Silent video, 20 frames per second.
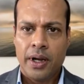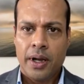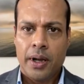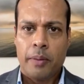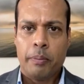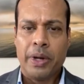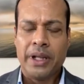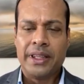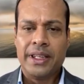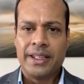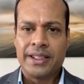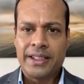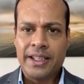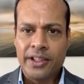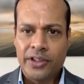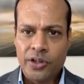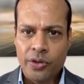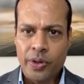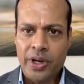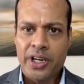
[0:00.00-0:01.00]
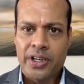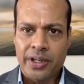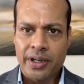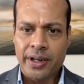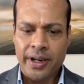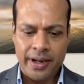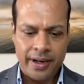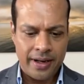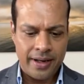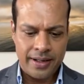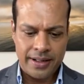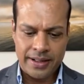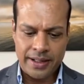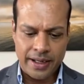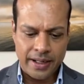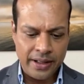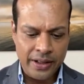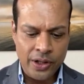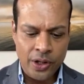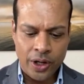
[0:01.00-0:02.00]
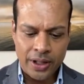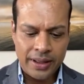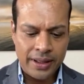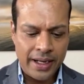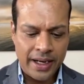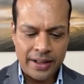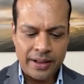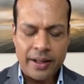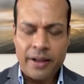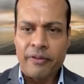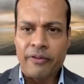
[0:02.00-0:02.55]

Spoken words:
But the situation here is that not that